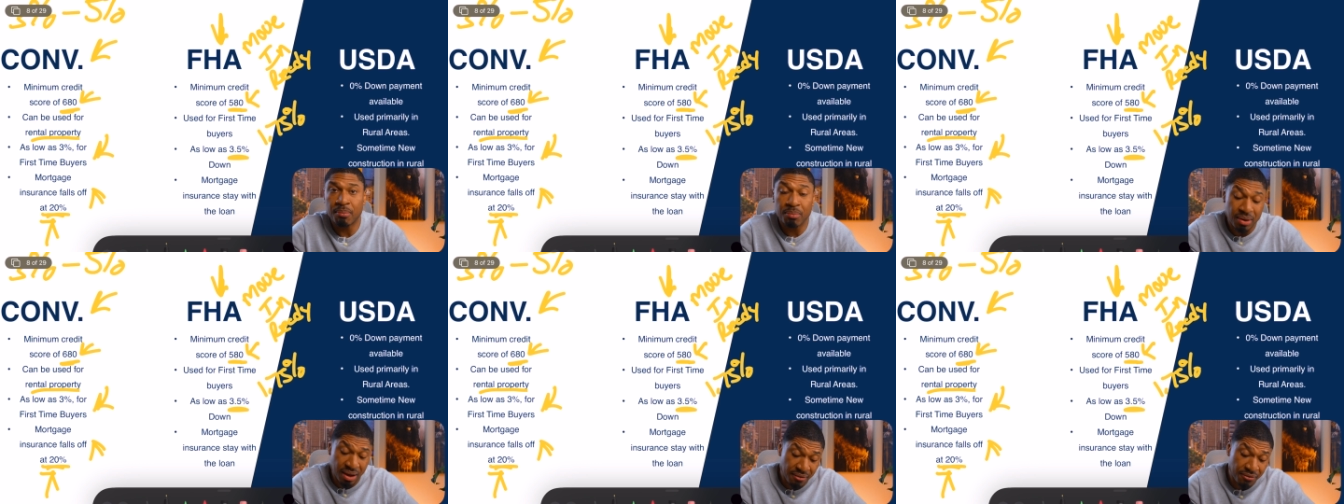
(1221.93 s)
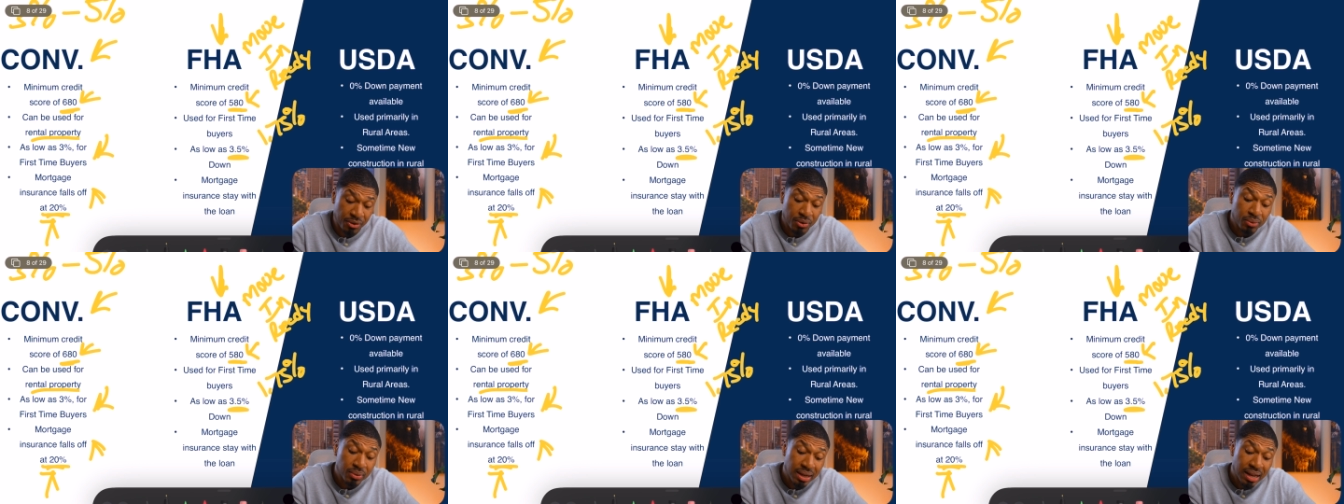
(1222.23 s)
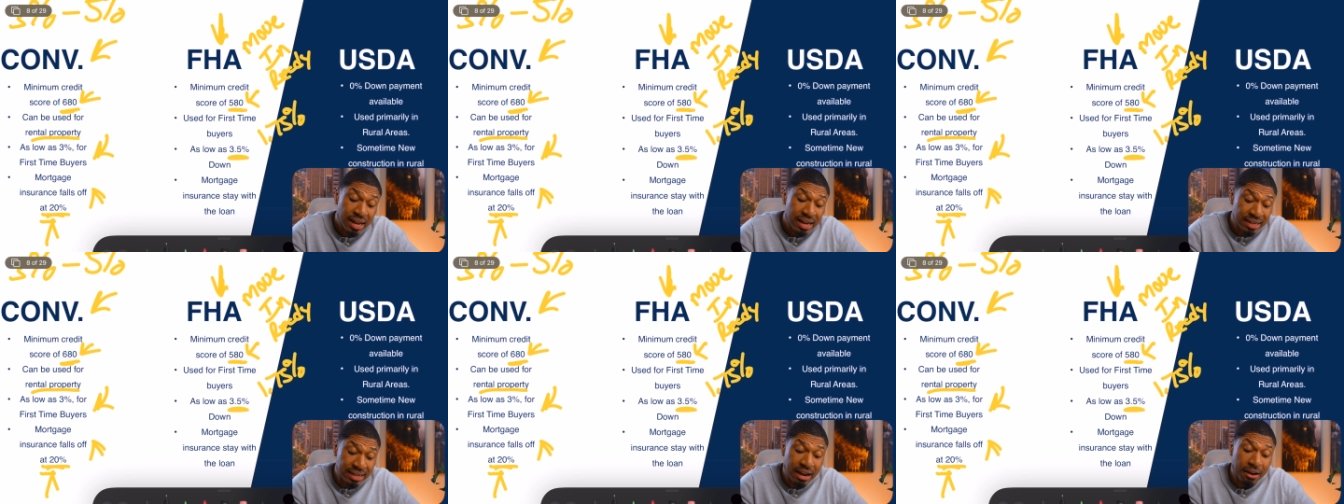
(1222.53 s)
But if you
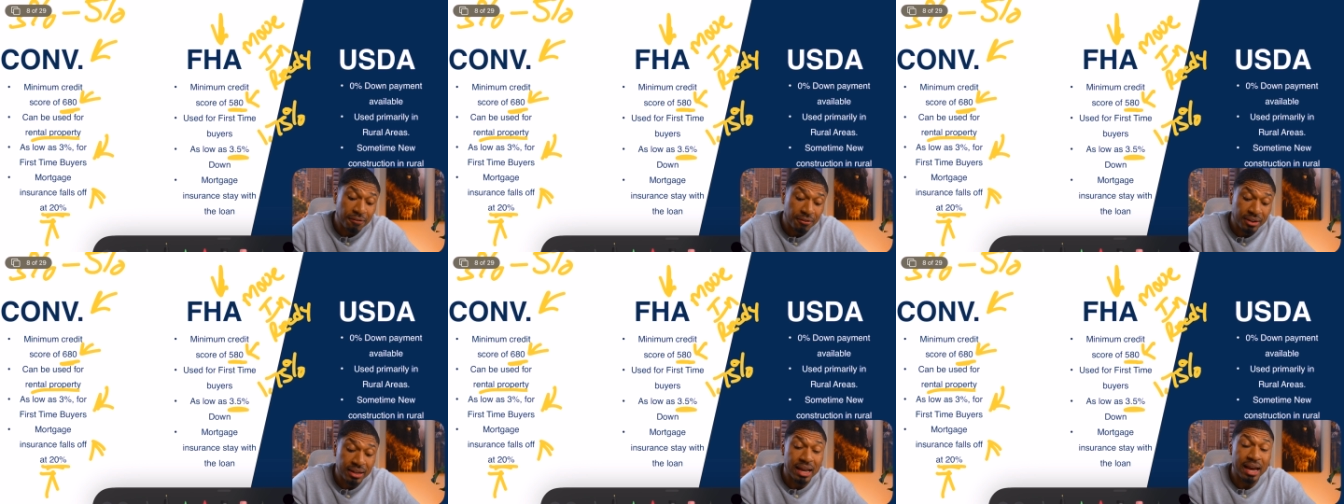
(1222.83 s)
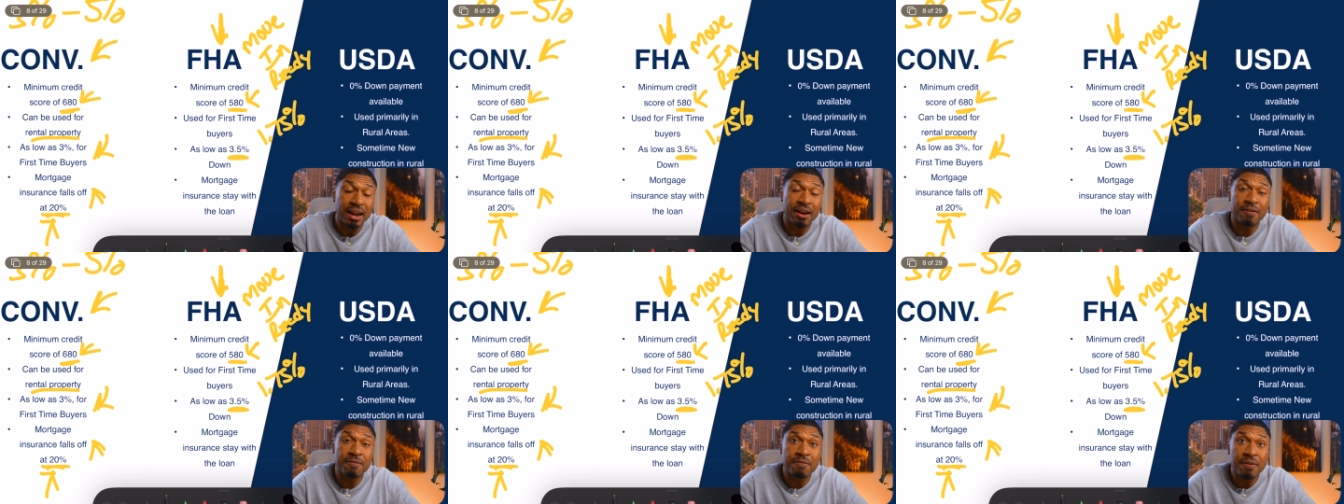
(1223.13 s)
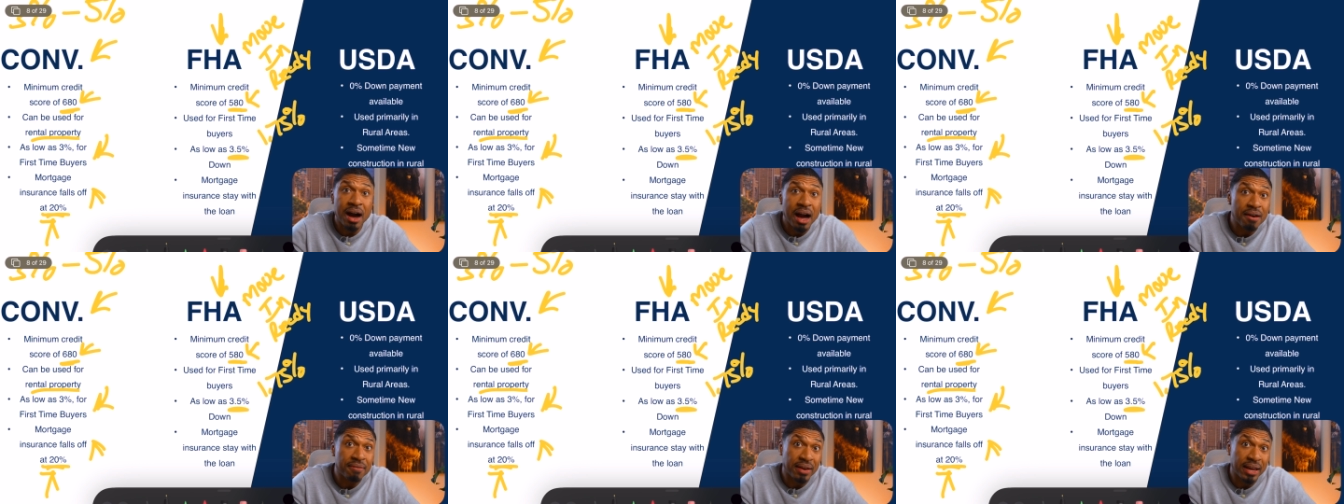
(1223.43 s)
definitely at a
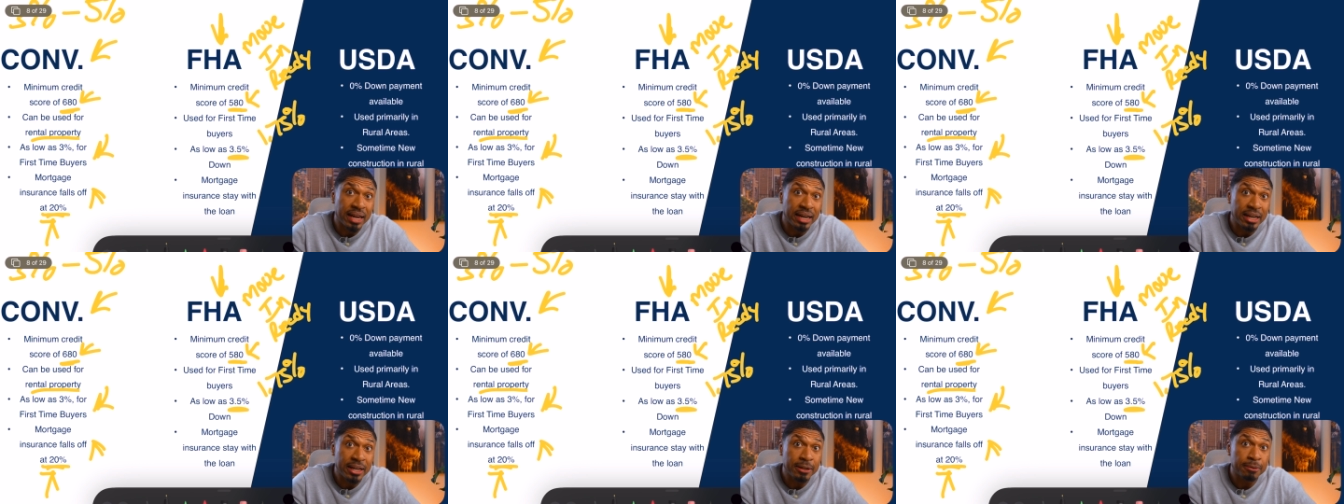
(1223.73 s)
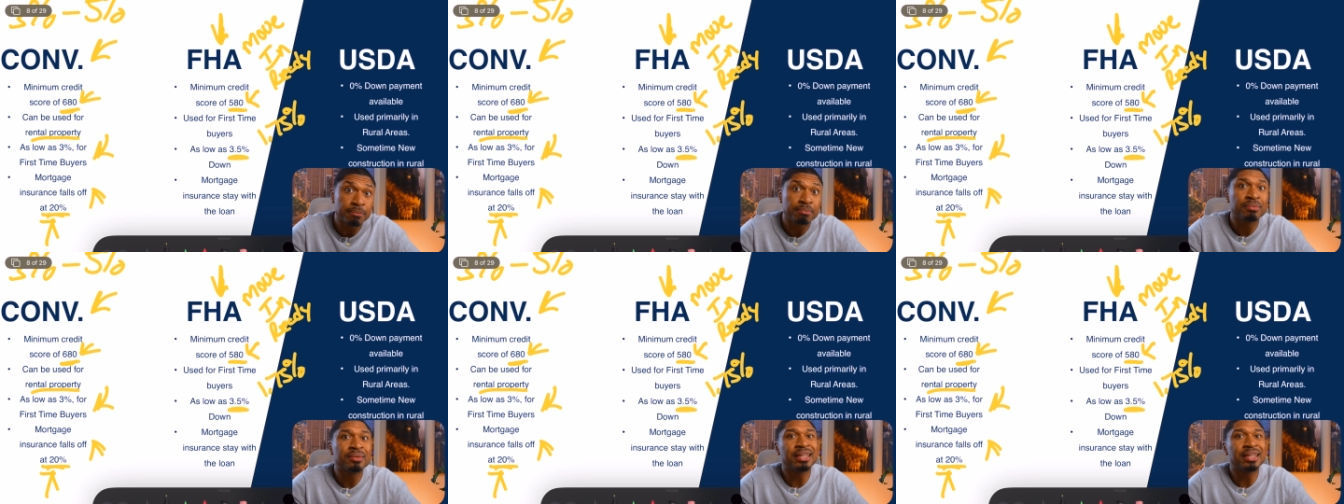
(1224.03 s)
580,